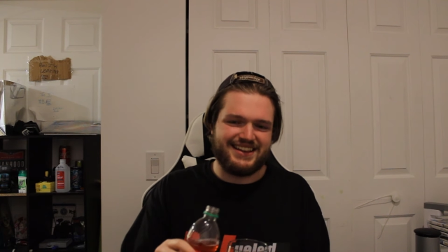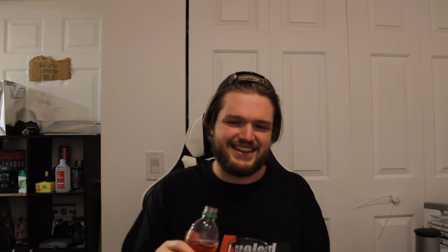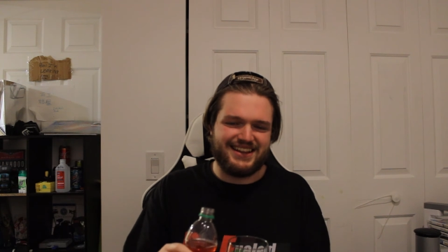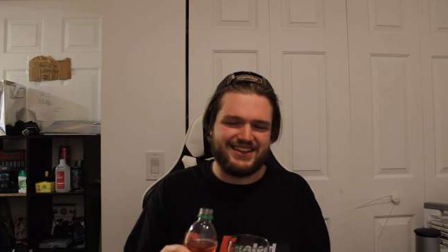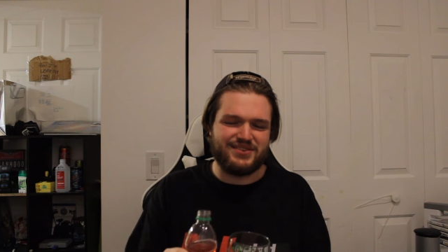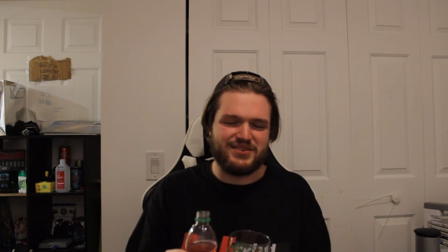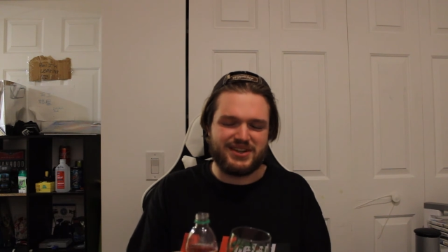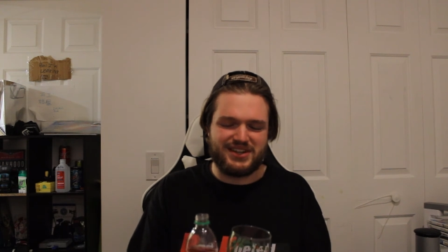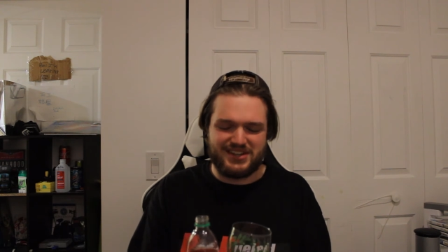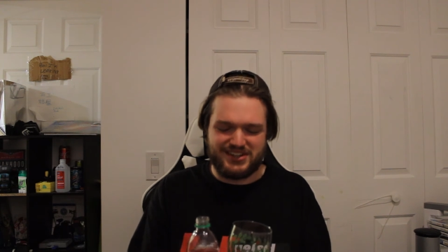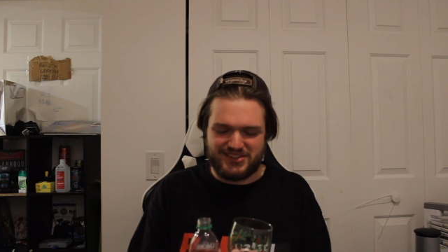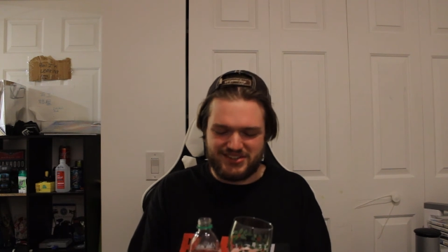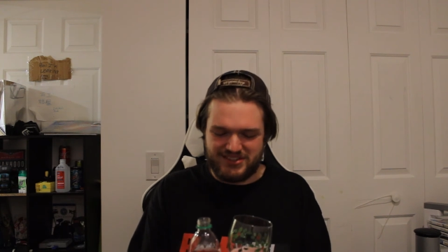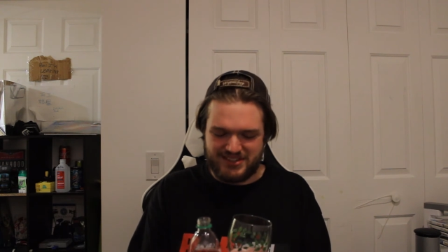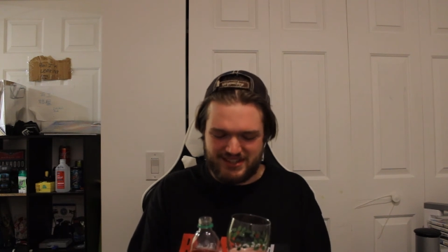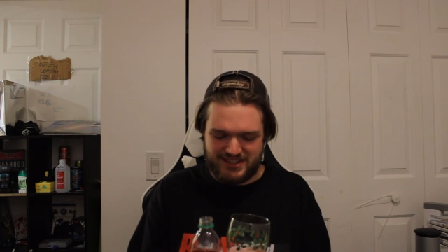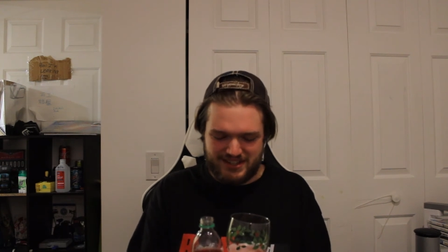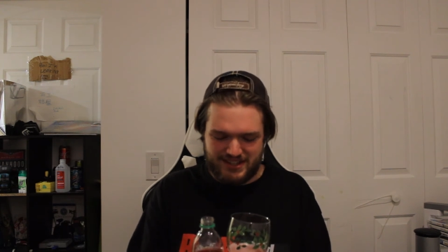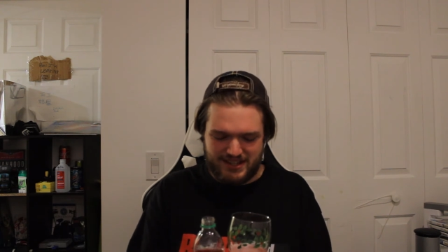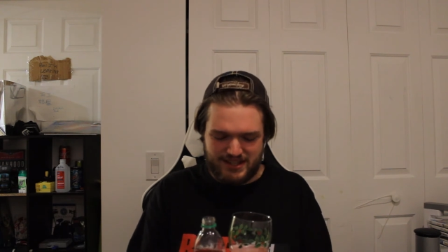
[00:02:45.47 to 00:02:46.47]
there we go.
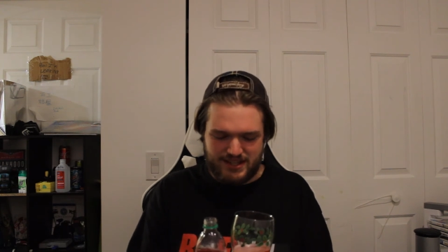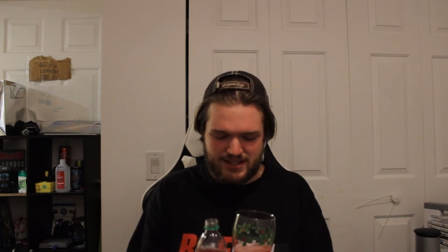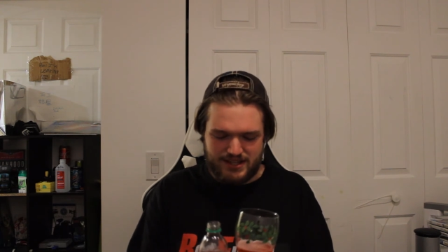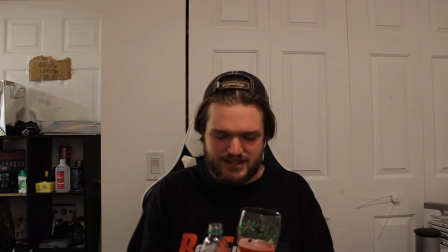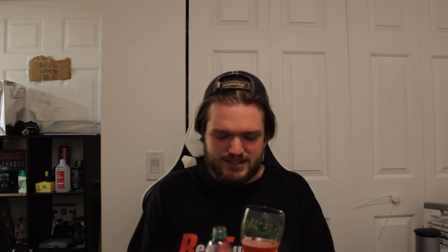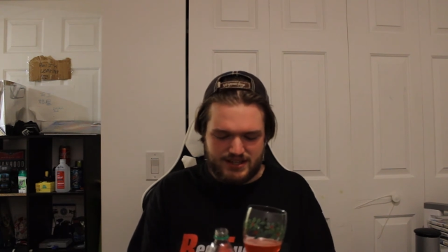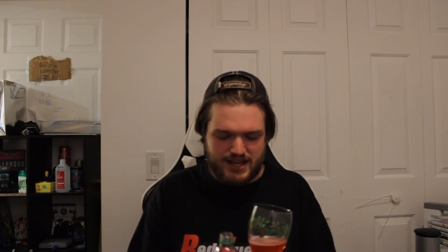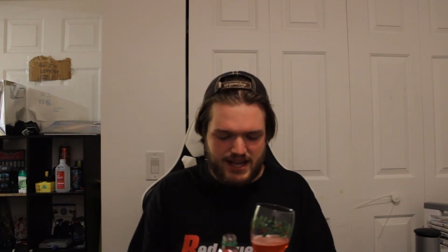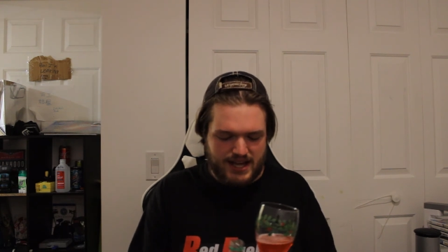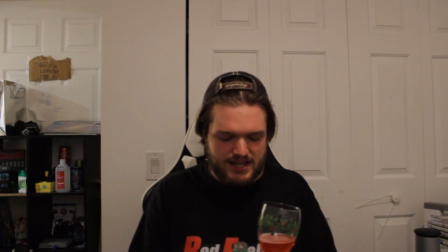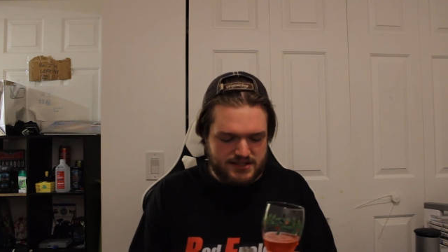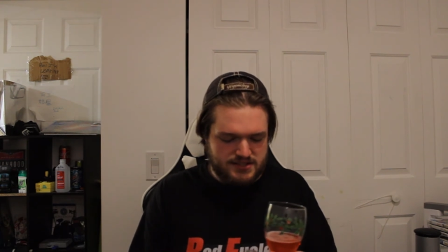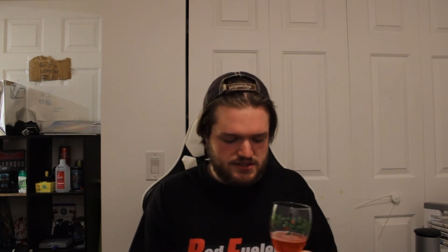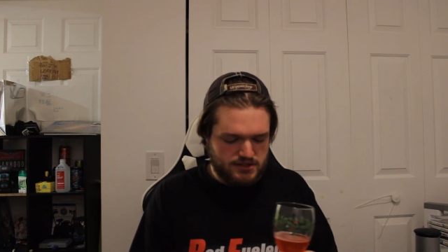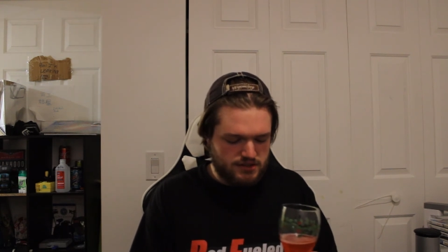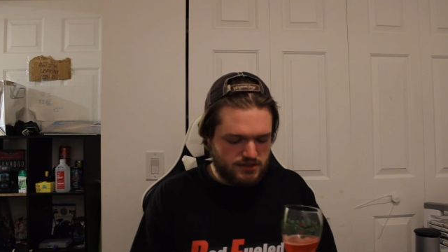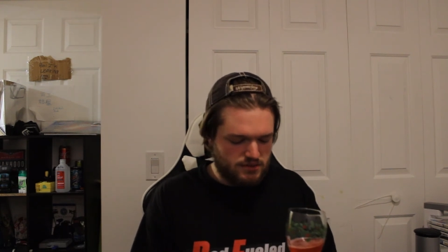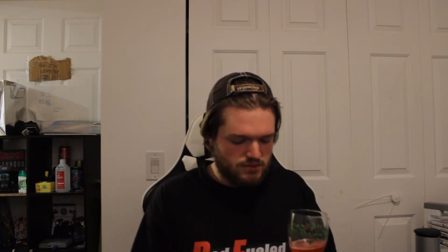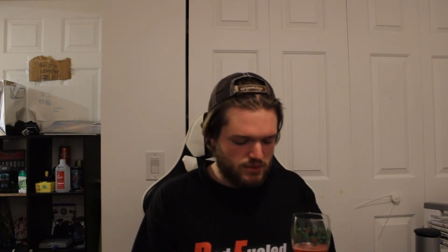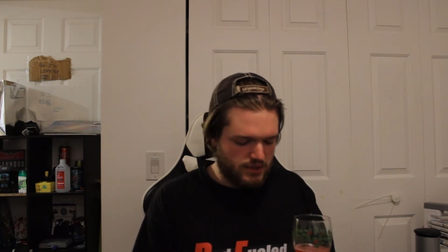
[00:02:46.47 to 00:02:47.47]
That's
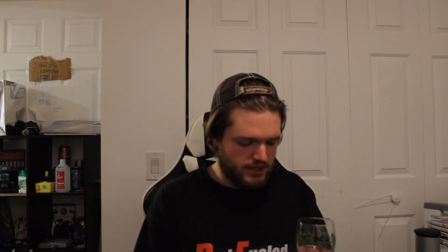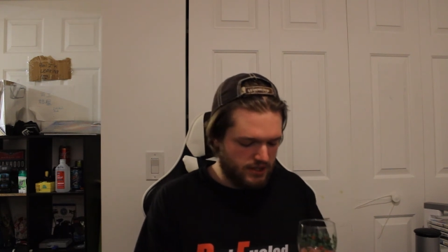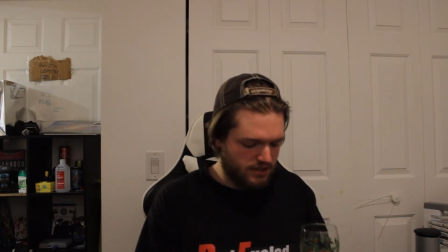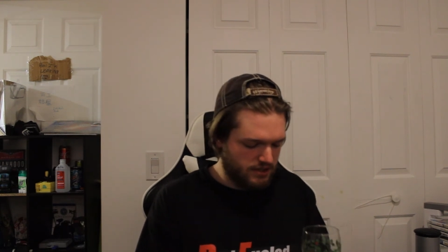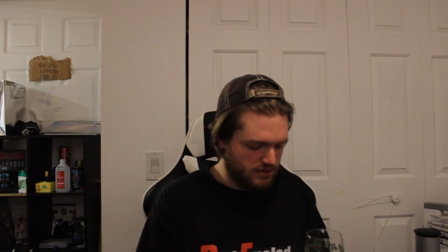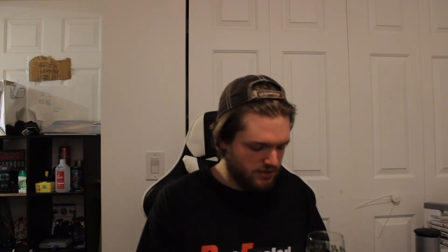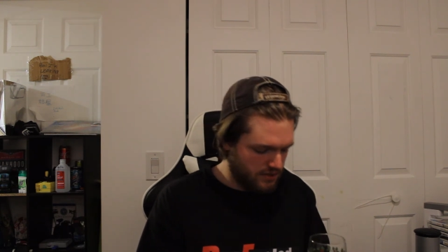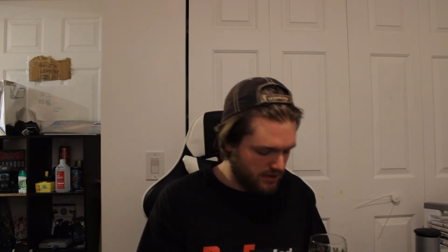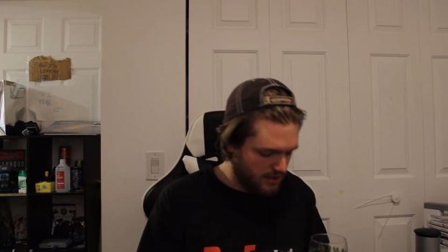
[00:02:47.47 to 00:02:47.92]
a good way to do